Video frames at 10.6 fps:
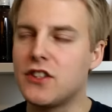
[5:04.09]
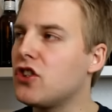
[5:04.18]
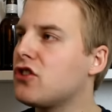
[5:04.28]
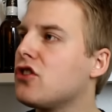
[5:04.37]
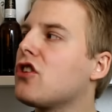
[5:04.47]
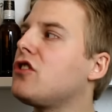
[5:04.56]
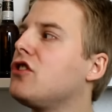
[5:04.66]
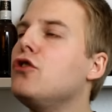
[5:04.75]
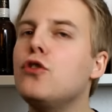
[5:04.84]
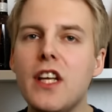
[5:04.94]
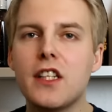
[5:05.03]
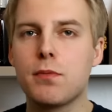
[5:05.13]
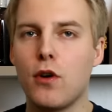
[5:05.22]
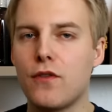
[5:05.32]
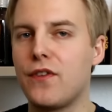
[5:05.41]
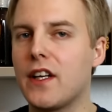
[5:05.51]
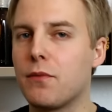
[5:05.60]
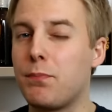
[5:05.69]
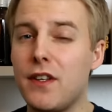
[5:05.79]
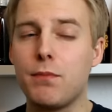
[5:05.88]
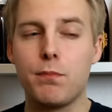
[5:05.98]
It's just it's such a unique smoke flavor,
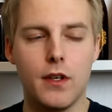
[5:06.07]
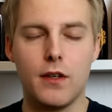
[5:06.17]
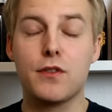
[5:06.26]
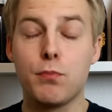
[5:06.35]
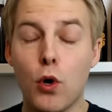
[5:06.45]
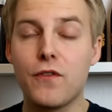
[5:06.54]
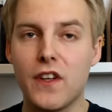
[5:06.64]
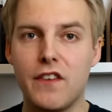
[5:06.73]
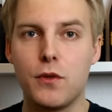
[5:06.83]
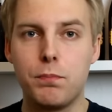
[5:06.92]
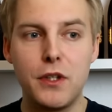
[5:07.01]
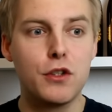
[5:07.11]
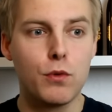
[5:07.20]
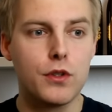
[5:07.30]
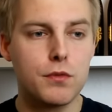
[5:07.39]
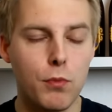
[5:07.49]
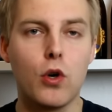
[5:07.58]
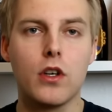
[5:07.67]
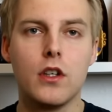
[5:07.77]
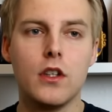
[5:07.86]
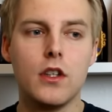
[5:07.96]
be uh, smoke flavor beechwood
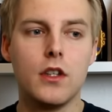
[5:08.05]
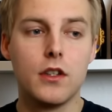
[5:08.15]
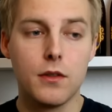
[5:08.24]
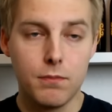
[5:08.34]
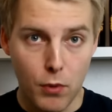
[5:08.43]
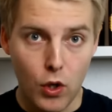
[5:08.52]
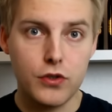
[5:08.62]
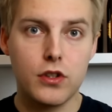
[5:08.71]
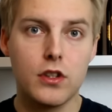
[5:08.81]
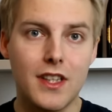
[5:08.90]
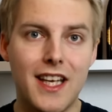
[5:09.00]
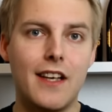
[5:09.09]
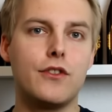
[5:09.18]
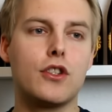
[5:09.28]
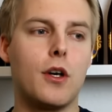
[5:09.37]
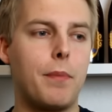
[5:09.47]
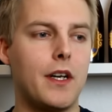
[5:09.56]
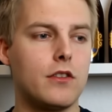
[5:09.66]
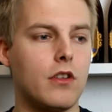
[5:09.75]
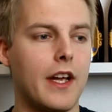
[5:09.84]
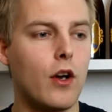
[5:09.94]
smoke malt gives
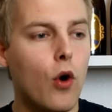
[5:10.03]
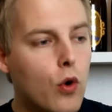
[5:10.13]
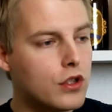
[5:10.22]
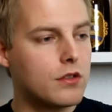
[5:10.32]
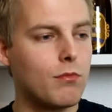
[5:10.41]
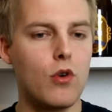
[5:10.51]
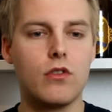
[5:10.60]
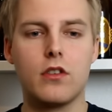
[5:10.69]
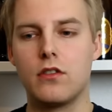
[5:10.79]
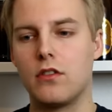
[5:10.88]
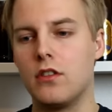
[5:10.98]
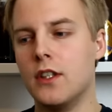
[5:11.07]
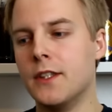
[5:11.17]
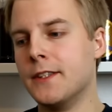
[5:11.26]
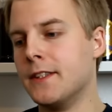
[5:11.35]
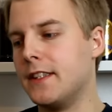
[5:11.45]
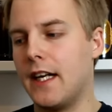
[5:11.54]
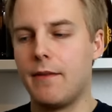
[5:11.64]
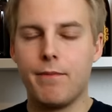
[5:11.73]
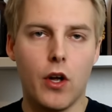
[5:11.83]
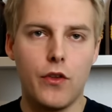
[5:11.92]
compared to like oak smoke or
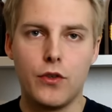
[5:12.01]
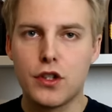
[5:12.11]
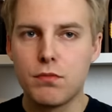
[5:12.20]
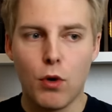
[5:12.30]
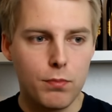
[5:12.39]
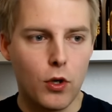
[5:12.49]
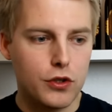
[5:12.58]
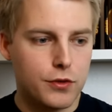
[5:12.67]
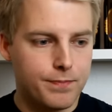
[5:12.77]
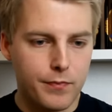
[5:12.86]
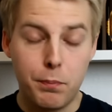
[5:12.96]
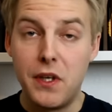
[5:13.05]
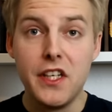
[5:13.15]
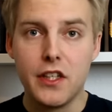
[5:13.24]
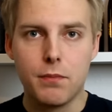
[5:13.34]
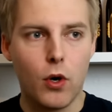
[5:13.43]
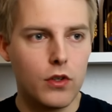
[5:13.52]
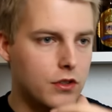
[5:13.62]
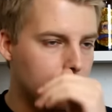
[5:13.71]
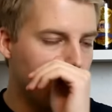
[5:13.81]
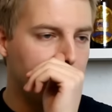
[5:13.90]
yeah other smoke malts peated
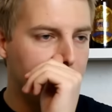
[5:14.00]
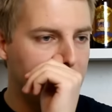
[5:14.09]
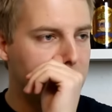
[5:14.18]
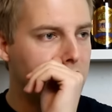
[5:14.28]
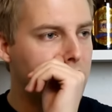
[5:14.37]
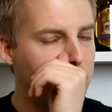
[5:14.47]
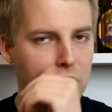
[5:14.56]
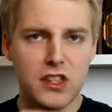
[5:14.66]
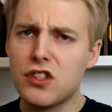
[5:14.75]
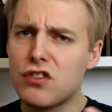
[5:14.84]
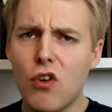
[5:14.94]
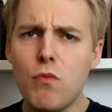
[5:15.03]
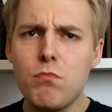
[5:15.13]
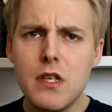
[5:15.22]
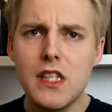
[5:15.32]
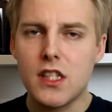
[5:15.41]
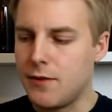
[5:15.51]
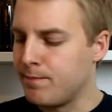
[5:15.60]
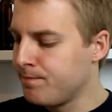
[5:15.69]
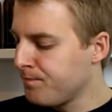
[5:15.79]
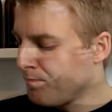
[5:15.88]
malt as well. It's just because it's so
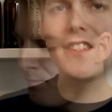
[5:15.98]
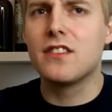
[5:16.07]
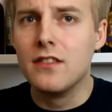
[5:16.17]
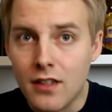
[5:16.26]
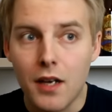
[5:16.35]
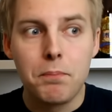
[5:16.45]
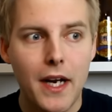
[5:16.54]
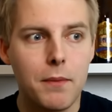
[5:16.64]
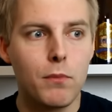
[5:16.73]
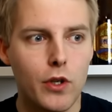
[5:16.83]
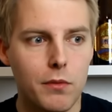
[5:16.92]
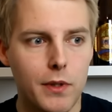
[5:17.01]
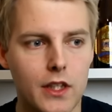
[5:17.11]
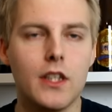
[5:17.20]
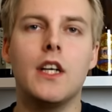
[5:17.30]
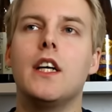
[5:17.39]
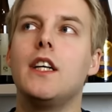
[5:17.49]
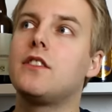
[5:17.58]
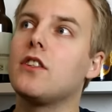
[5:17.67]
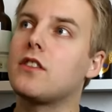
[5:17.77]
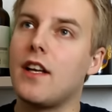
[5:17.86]
meaty. And it's not mind-blowing beer.
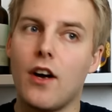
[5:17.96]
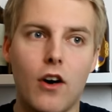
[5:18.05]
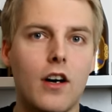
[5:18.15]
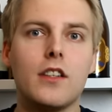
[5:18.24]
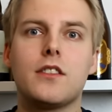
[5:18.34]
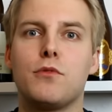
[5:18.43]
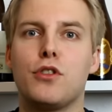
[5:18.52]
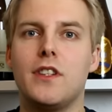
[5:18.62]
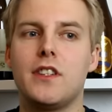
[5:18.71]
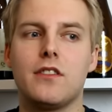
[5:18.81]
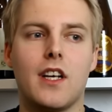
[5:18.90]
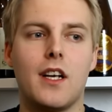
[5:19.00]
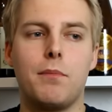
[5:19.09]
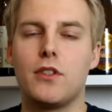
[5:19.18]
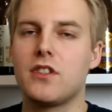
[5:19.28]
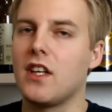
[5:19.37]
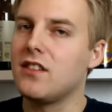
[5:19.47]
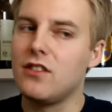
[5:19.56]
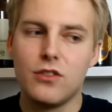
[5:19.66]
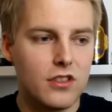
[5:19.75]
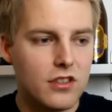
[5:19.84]
It's just an awesome traditional kind of beer style
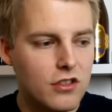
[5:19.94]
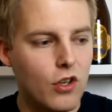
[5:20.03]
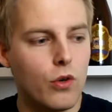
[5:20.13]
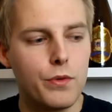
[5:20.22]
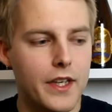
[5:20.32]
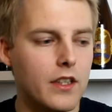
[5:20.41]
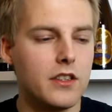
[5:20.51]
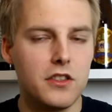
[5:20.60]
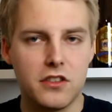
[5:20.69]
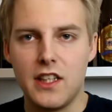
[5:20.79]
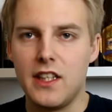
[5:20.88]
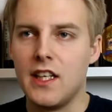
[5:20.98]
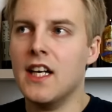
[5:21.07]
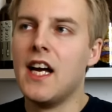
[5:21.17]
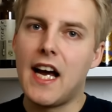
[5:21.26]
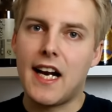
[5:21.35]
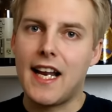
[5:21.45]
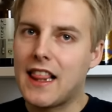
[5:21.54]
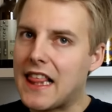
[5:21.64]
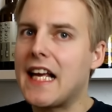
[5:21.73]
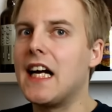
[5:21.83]
you just so rarely see. And I
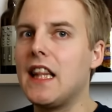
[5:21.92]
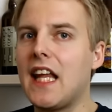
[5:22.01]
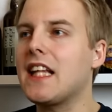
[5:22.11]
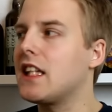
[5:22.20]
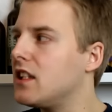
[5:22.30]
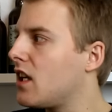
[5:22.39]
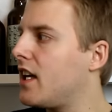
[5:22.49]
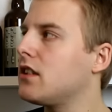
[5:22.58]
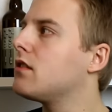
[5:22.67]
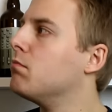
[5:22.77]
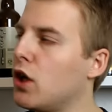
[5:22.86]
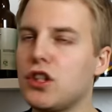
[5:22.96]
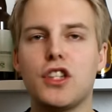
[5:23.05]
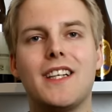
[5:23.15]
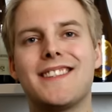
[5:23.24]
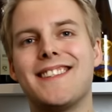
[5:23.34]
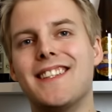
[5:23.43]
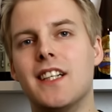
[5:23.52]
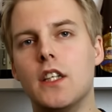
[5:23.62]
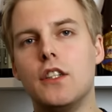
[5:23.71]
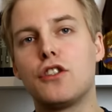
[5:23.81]
think I like this as much as
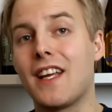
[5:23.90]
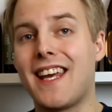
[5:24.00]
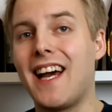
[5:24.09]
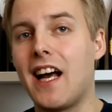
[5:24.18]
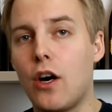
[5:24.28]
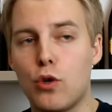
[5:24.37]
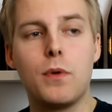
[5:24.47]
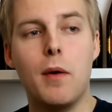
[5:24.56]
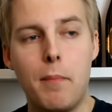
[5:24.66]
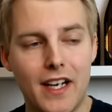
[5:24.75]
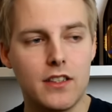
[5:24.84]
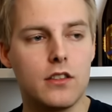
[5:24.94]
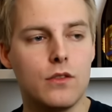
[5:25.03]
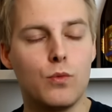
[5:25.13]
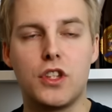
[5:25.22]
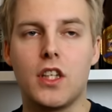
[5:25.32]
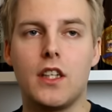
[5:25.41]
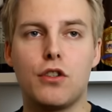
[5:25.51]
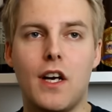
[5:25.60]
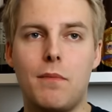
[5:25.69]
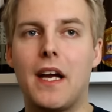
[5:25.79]
the Schlenkerla Rauchbier Märzen, which I
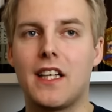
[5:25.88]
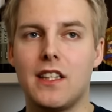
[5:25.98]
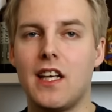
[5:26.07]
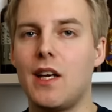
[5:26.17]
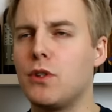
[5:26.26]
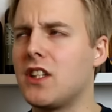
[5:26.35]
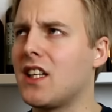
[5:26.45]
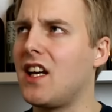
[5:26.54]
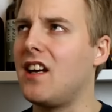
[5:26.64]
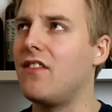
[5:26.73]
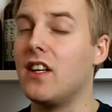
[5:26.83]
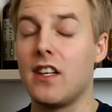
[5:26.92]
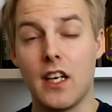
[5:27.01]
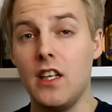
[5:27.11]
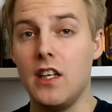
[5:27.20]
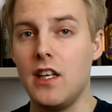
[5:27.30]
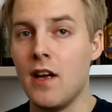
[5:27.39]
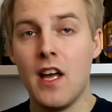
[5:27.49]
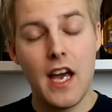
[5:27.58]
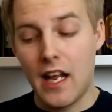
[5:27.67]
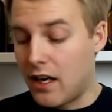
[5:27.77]
tried back in the day, which I gave a 90.
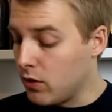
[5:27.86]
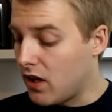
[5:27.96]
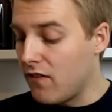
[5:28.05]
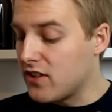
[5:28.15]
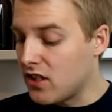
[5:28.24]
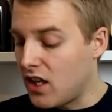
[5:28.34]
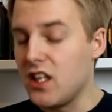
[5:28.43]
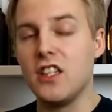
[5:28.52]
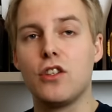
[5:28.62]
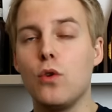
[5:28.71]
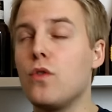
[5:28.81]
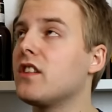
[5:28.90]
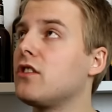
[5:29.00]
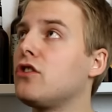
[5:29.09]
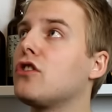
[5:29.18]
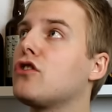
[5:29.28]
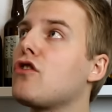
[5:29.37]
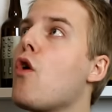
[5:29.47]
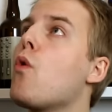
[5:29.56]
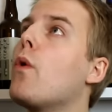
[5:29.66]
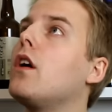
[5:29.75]
And I will give this a 92. This is just
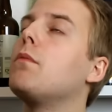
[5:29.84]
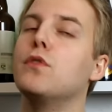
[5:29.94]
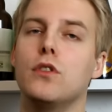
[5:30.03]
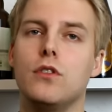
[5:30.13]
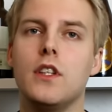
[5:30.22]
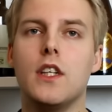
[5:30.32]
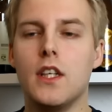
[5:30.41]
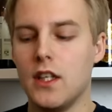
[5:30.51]
so well brewed.